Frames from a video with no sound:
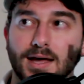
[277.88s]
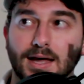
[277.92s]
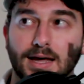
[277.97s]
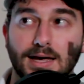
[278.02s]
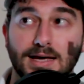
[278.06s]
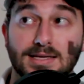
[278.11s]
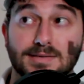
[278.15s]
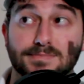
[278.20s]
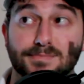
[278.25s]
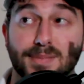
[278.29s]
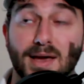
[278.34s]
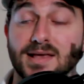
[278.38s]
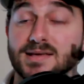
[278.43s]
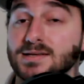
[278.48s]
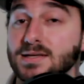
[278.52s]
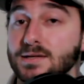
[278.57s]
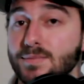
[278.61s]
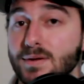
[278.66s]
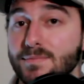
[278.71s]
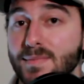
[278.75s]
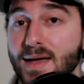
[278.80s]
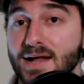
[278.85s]
He's
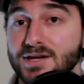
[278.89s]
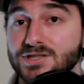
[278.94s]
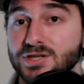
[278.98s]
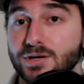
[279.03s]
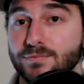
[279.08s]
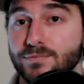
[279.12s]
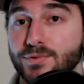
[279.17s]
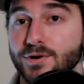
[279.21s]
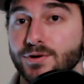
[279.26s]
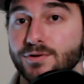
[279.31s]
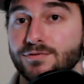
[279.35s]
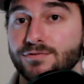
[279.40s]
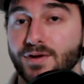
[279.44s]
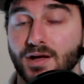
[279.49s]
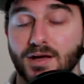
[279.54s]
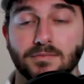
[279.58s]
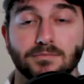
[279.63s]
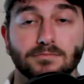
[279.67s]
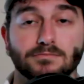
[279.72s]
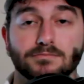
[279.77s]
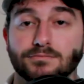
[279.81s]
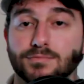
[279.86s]
basically been matchup proof
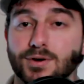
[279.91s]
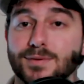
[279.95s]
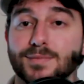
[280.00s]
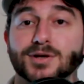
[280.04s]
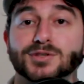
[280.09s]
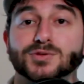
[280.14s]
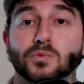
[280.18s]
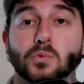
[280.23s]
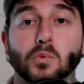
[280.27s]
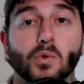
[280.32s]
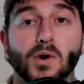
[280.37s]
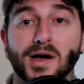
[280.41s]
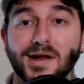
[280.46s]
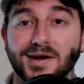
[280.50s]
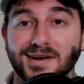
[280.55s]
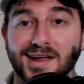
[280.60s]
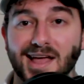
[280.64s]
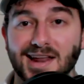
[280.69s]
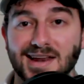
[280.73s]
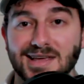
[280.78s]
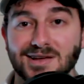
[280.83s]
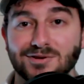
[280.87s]
and pretty much
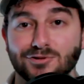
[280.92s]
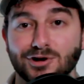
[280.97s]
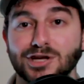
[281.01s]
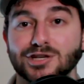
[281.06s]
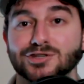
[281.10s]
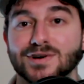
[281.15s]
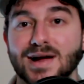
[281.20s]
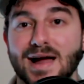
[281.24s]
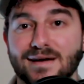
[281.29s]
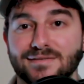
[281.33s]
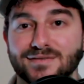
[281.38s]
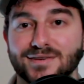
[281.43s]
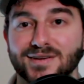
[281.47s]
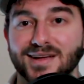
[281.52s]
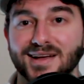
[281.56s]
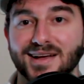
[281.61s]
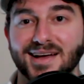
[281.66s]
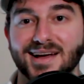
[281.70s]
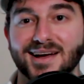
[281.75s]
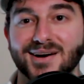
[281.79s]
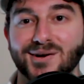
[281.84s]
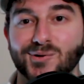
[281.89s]
won any redraft
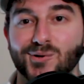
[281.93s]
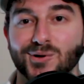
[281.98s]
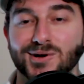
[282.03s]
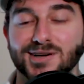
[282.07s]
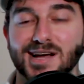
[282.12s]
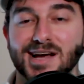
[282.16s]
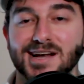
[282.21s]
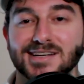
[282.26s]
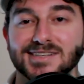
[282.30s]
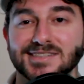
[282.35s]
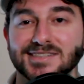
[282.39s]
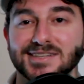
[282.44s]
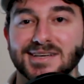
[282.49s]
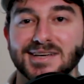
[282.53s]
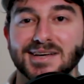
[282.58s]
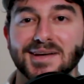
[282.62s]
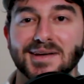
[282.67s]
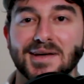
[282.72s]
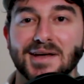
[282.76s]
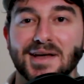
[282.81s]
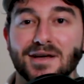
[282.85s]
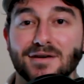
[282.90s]
or dynasty
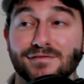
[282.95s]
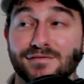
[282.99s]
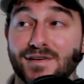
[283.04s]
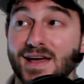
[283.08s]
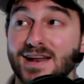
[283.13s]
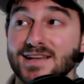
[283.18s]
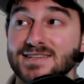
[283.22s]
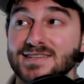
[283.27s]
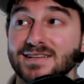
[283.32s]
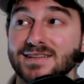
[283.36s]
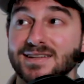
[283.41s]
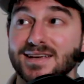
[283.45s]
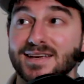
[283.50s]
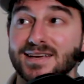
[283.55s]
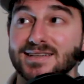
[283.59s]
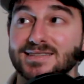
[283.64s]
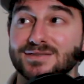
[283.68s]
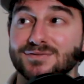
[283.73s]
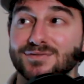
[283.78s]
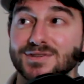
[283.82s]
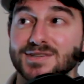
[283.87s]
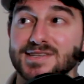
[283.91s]
fantasy
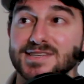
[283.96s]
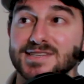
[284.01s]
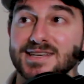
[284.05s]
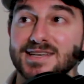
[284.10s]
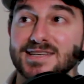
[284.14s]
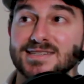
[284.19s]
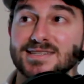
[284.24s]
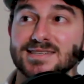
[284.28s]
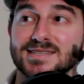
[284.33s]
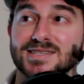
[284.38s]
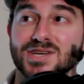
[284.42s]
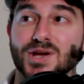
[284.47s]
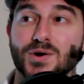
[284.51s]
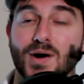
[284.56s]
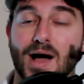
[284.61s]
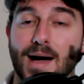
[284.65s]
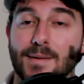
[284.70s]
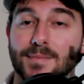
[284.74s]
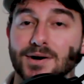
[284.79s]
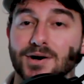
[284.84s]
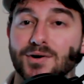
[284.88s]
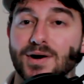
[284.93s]
leagues for the season. So
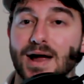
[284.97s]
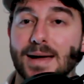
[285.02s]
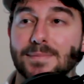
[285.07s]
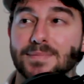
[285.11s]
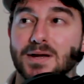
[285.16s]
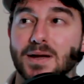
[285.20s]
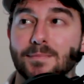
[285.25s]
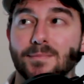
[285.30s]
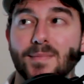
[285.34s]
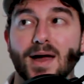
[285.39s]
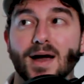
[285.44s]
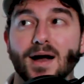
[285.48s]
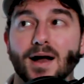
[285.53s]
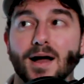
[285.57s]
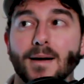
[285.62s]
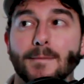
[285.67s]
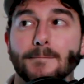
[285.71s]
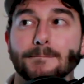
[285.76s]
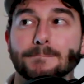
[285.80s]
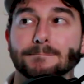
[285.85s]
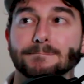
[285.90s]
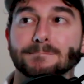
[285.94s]
I'm going to grab
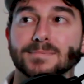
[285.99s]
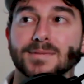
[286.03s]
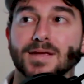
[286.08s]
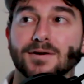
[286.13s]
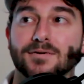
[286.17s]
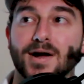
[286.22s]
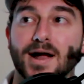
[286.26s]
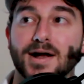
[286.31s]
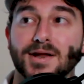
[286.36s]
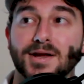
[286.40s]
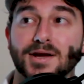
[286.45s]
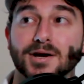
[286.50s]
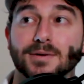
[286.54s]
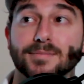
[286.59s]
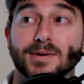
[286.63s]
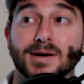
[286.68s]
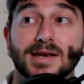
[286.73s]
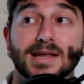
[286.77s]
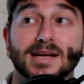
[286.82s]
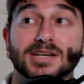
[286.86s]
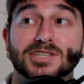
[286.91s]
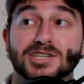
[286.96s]
Kamara right here,
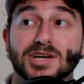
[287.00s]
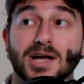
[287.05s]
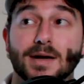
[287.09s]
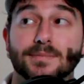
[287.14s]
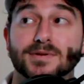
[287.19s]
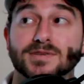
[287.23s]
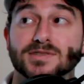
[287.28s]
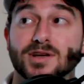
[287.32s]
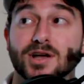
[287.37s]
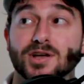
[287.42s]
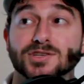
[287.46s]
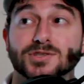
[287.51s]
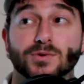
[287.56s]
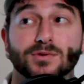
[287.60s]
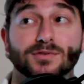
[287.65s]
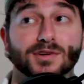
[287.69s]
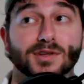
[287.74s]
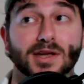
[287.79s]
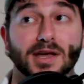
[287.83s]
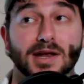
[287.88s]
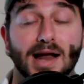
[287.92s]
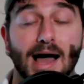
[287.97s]
but Nick Chubb is also a
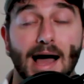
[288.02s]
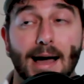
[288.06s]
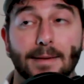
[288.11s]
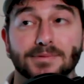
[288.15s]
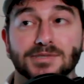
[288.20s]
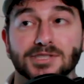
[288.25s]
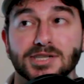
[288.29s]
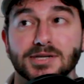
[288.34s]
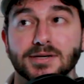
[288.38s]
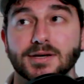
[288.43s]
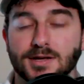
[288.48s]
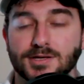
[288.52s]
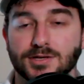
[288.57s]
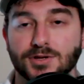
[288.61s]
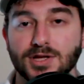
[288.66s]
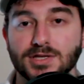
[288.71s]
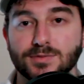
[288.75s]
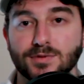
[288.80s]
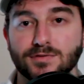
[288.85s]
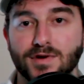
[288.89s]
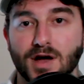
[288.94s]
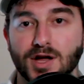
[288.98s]
really good option. So
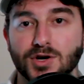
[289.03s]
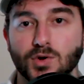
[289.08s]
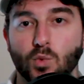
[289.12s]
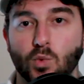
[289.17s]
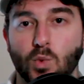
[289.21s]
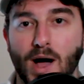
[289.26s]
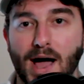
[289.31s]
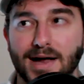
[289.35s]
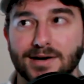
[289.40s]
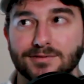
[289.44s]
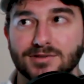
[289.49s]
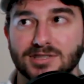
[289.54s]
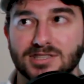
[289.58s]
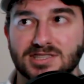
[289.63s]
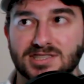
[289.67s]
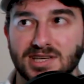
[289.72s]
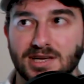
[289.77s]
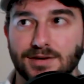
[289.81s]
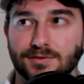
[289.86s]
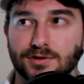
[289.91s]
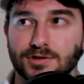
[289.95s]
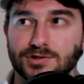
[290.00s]
let's move on to wide
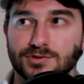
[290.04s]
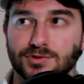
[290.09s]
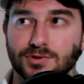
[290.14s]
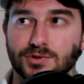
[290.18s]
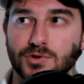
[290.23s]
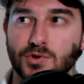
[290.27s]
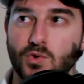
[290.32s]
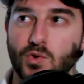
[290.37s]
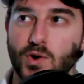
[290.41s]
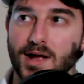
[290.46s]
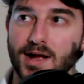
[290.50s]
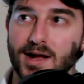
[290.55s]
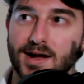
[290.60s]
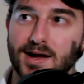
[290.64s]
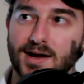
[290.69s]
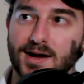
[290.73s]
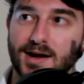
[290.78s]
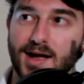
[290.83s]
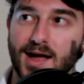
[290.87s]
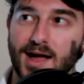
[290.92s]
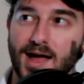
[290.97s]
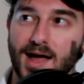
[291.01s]
receivers real quick.